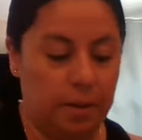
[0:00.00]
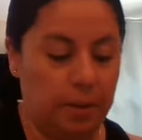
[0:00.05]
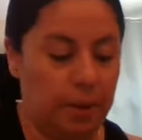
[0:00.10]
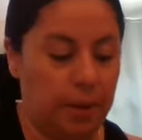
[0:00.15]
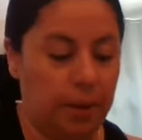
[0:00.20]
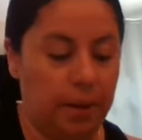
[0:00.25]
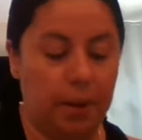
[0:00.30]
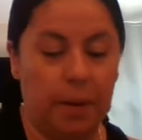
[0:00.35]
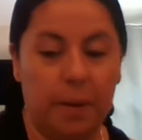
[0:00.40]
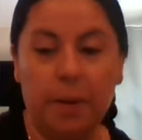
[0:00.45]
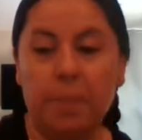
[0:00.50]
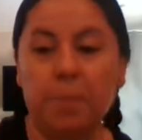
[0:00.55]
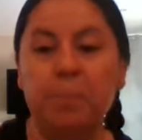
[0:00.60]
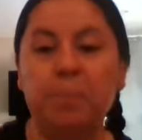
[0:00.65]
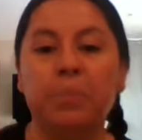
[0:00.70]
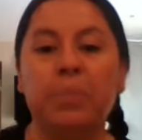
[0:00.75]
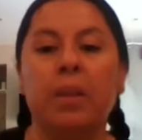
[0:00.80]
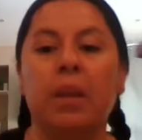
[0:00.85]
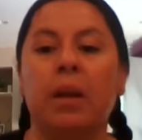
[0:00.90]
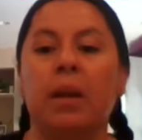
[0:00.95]
Okay.
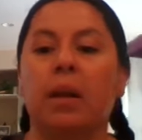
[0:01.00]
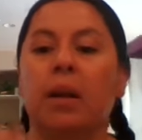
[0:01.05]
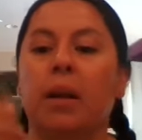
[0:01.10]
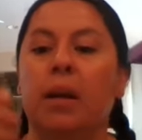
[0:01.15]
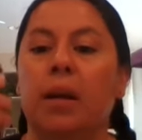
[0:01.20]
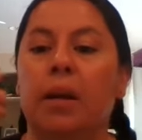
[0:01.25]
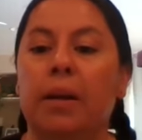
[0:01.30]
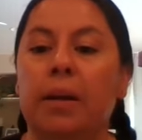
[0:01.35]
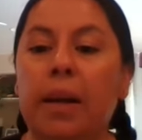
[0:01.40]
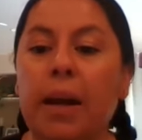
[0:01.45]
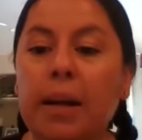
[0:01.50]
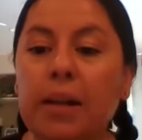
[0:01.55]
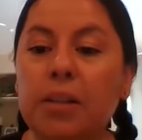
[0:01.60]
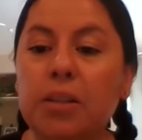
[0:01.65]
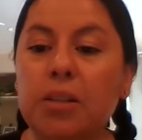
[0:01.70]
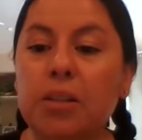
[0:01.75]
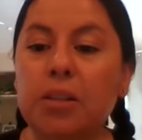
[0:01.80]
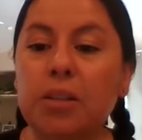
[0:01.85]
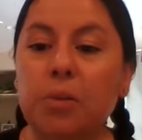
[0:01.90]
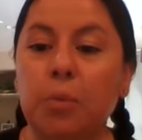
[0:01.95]

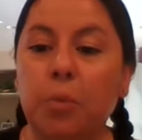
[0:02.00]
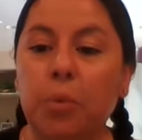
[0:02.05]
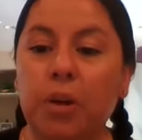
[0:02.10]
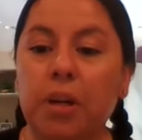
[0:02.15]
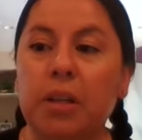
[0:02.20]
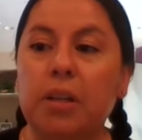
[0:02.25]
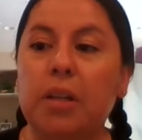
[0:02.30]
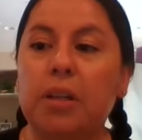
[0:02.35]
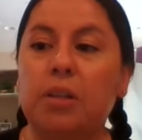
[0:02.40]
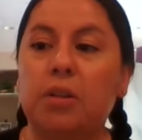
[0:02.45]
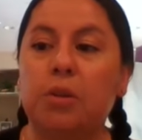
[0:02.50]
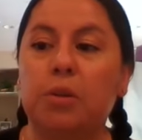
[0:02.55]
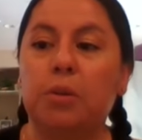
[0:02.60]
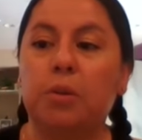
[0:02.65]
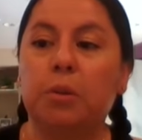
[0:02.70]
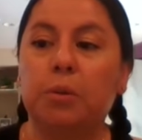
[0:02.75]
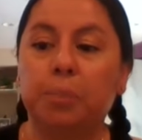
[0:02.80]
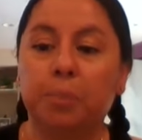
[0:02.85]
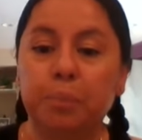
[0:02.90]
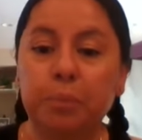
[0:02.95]
Next, we're going to
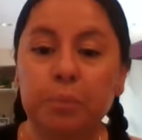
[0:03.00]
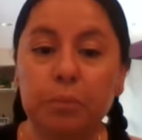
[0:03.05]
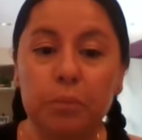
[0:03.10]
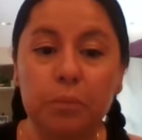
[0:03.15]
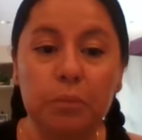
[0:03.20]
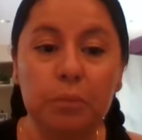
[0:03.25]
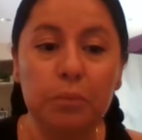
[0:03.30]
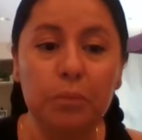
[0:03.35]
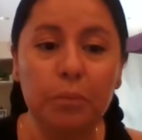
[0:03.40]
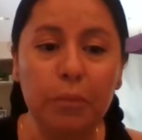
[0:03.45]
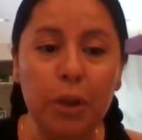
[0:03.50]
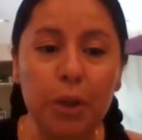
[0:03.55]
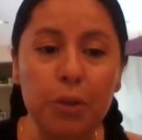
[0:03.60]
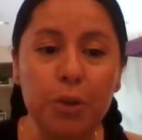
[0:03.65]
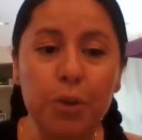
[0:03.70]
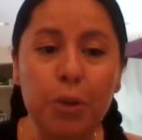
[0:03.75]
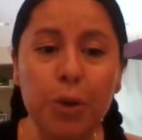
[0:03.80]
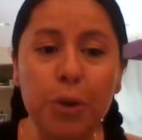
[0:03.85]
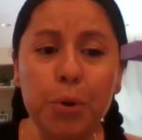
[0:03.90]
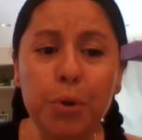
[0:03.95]
do
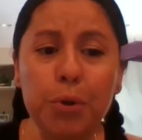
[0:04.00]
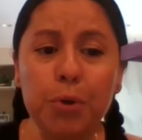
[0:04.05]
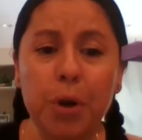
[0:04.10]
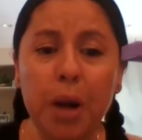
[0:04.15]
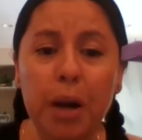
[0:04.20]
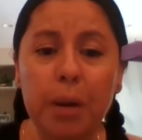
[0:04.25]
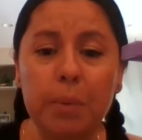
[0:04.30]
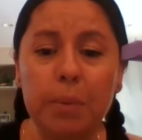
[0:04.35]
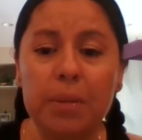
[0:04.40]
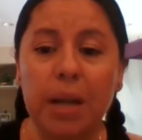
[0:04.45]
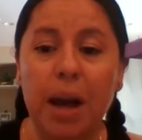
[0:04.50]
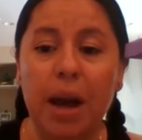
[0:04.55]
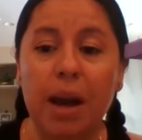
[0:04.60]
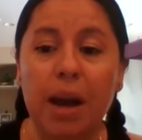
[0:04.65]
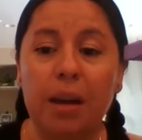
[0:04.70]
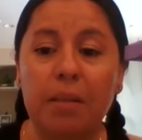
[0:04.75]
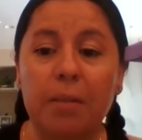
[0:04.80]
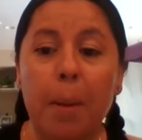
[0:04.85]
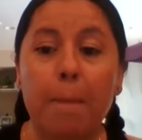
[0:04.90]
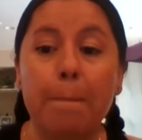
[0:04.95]
2 drops
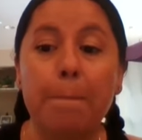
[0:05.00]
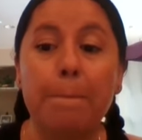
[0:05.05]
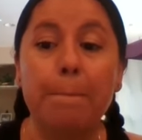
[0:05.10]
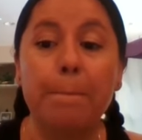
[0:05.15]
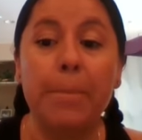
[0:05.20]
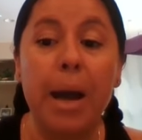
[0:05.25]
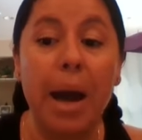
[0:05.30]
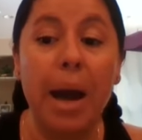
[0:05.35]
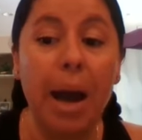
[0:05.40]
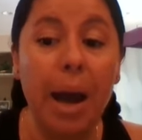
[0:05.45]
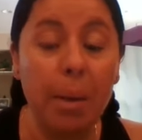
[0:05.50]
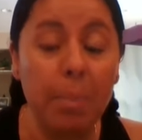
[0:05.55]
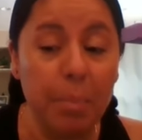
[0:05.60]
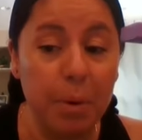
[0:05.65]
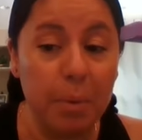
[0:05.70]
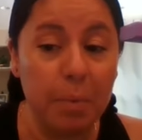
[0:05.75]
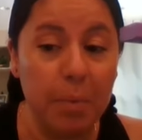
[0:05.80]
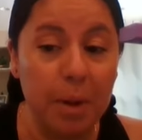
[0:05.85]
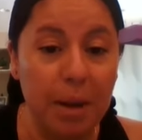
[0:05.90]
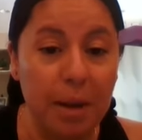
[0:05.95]
of
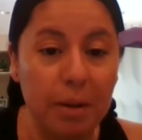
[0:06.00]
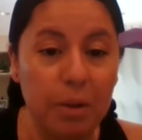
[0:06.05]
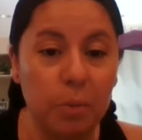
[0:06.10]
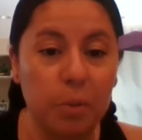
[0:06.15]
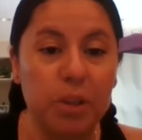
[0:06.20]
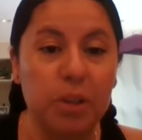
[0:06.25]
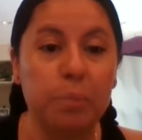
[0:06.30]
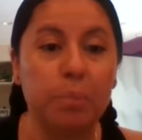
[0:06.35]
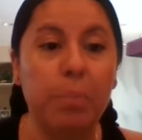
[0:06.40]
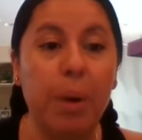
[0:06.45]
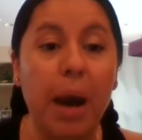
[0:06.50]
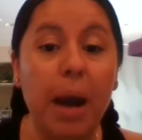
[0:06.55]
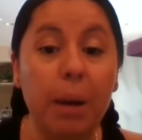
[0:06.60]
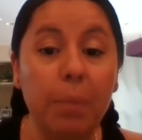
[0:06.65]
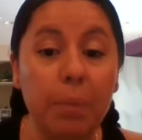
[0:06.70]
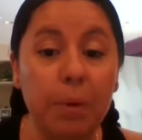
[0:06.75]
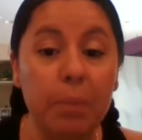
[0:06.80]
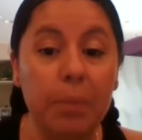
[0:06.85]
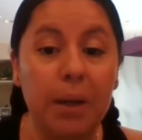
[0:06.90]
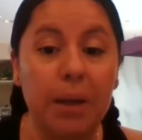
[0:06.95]
peppermint, which
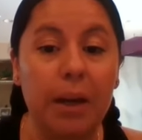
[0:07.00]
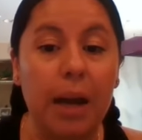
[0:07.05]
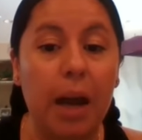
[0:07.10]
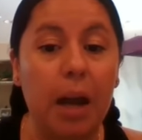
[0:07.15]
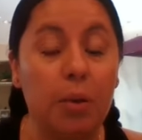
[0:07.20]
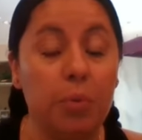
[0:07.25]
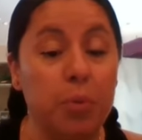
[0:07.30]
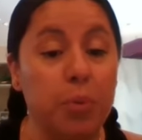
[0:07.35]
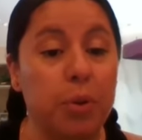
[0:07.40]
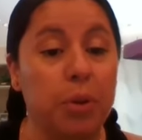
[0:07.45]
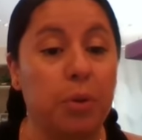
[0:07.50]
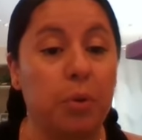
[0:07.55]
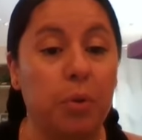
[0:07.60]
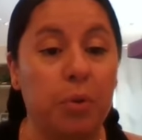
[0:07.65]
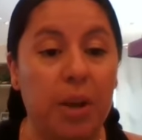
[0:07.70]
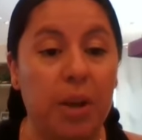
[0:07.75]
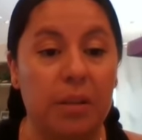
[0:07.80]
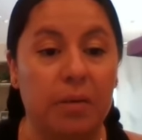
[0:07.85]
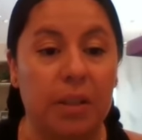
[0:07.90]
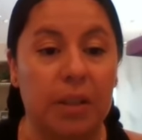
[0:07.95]
peppermint helps with
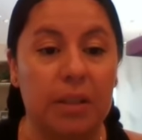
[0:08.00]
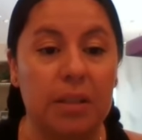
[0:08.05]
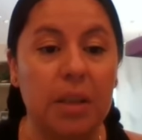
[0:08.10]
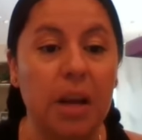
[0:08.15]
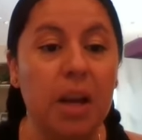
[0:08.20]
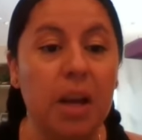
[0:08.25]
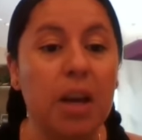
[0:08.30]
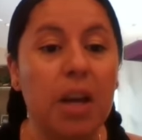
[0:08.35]
cravings.